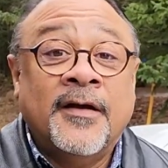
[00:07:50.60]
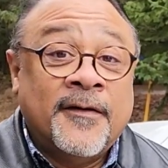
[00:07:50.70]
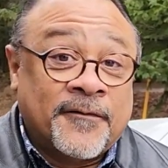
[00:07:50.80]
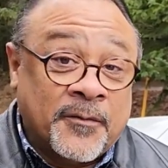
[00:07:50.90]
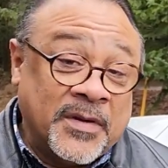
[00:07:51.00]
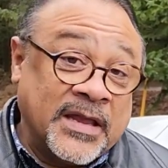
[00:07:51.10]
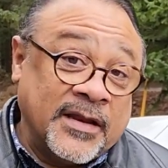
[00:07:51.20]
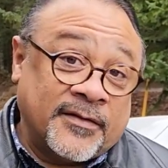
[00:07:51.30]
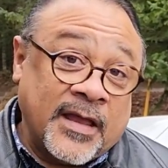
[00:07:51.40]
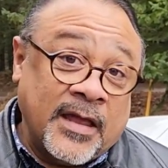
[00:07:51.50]
from
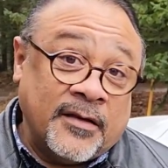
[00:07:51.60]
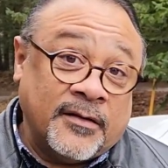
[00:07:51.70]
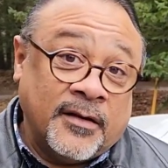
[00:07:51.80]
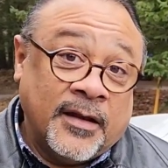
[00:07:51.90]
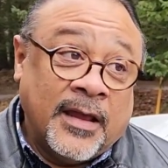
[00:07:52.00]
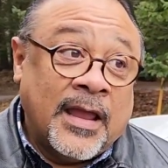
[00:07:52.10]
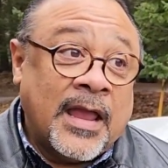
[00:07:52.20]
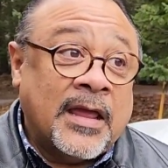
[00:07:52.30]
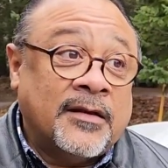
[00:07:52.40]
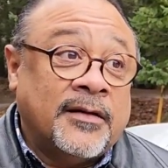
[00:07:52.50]
beginning to end.
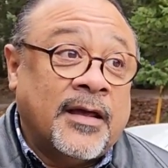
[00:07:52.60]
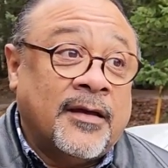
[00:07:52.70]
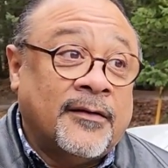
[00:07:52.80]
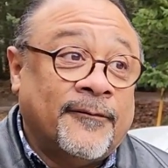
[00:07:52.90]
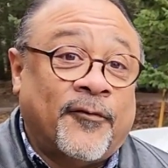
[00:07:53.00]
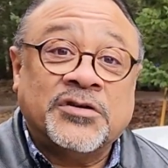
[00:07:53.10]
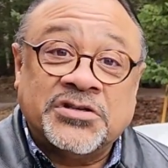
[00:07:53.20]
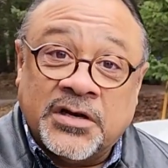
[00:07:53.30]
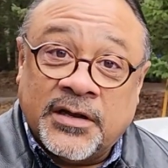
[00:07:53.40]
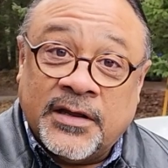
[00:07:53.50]
And
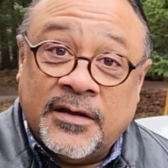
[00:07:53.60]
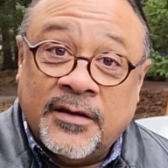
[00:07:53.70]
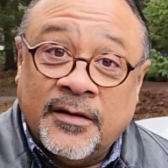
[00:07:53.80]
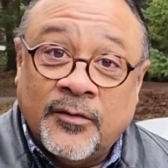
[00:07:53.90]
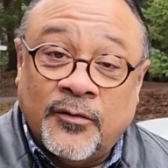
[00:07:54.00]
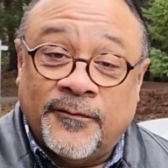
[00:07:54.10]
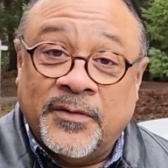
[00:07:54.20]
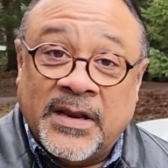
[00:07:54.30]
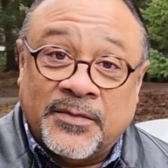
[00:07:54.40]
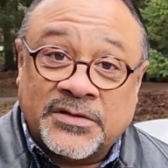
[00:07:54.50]
fortunately, we've
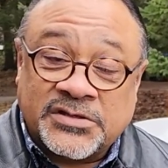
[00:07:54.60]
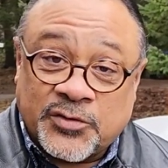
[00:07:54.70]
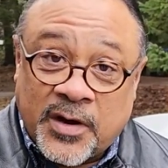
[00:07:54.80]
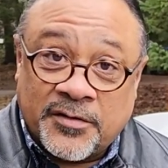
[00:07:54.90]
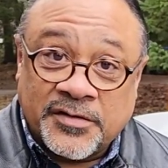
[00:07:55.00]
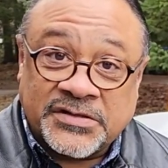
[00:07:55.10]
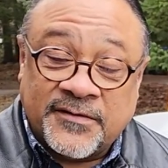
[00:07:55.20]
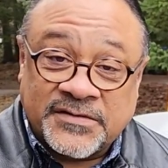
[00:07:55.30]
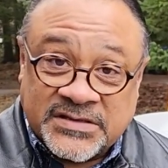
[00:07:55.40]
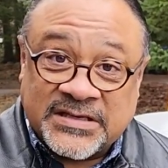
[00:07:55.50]
been able to surround
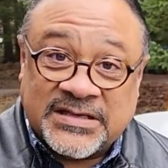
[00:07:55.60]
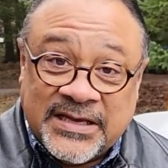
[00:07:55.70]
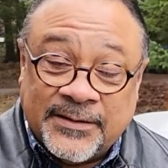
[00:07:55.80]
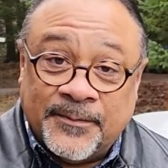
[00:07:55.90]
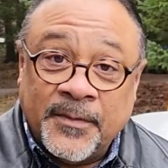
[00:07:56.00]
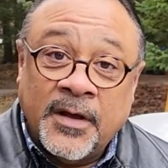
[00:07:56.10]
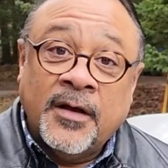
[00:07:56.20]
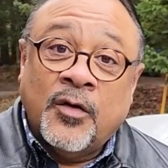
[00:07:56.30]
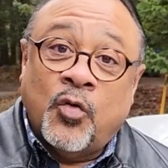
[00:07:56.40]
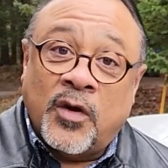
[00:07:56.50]
ourselves as a team
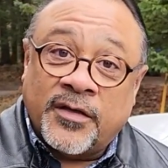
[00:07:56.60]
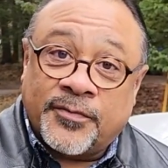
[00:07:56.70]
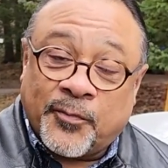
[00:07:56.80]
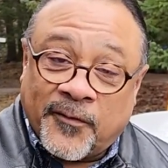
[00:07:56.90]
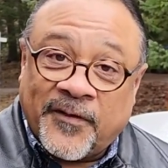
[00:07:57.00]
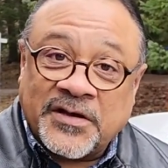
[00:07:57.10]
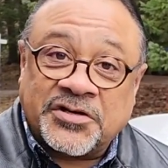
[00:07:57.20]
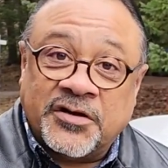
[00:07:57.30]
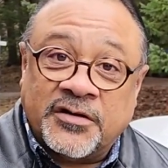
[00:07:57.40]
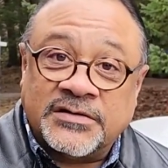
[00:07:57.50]
with
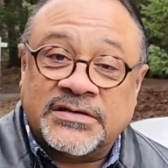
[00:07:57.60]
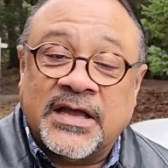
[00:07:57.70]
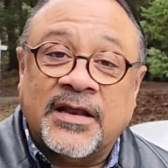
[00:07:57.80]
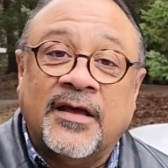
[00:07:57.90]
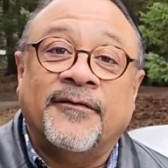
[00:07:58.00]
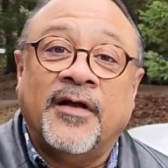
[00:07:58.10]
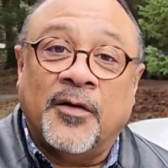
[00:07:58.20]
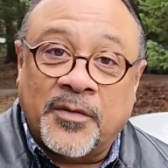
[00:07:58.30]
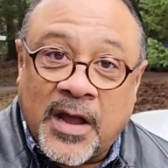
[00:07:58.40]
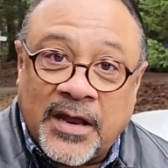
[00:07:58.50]
professionals that have
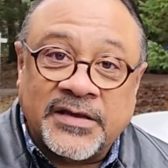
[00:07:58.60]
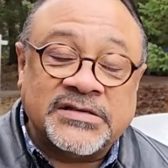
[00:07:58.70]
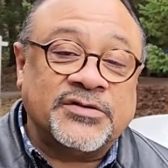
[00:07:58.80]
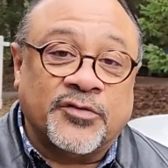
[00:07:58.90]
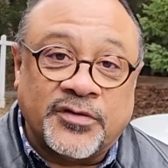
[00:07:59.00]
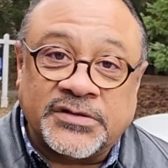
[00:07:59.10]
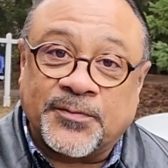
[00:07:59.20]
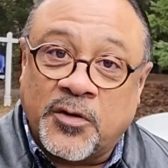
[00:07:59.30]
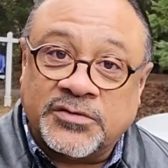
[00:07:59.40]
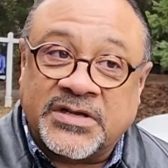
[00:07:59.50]
helped guide us through this
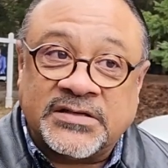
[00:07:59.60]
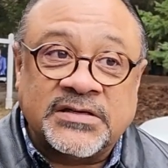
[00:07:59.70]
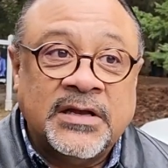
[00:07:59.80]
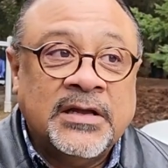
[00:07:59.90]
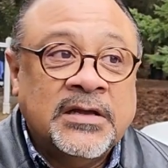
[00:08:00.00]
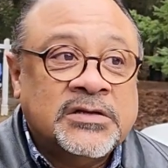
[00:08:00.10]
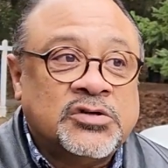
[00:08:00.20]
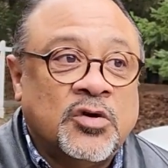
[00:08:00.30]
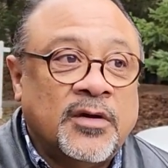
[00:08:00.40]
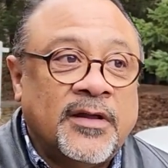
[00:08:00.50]
process.
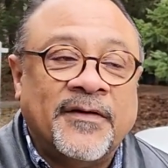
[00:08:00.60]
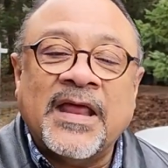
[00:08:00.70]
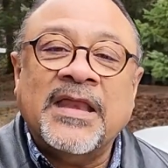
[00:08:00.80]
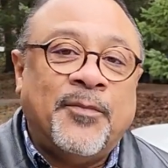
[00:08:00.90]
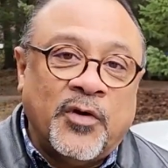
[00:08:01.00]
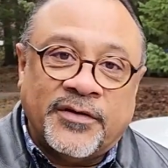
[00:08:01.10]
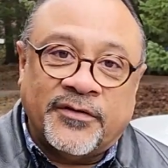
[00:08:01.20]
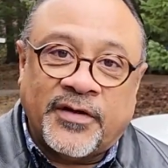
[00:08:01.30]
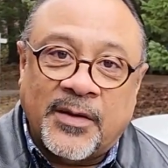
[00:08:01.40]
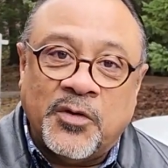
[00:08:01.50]
So if at any point
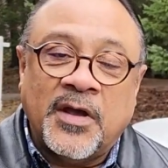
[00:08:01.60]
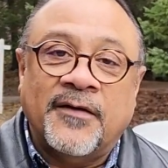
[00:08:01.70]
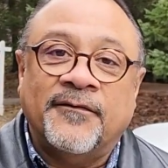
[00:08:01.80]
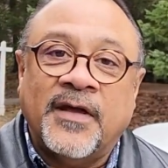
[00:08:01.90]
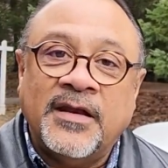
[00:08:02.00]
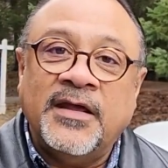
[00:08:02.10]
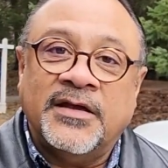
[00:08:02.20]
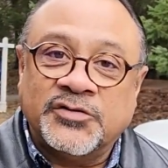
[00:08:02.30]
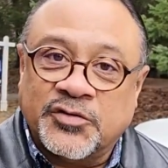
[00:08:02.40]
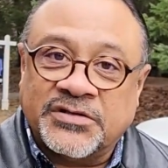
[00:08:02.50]
in time you have any
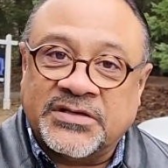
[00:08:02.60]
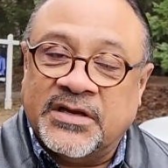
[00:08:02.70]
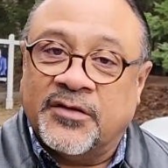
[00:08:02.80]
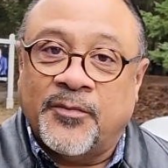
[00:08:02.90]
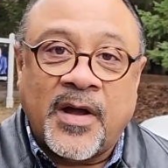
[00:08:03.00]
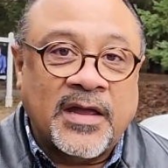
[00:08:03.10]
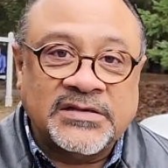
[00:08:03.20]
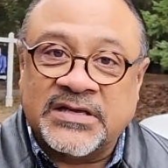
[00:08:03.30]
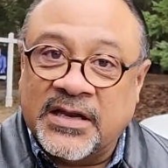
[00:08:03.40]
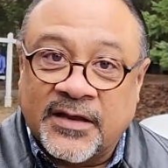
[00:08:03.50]
interest in either buying,
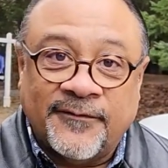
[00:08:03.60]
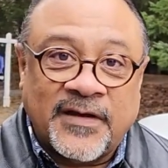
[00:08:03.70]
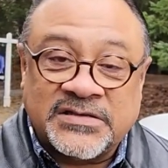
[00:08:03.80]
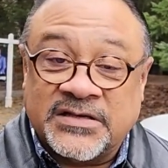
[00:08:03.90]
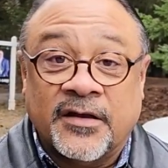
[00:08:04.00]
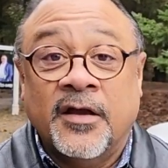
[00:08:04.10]
selling, investing,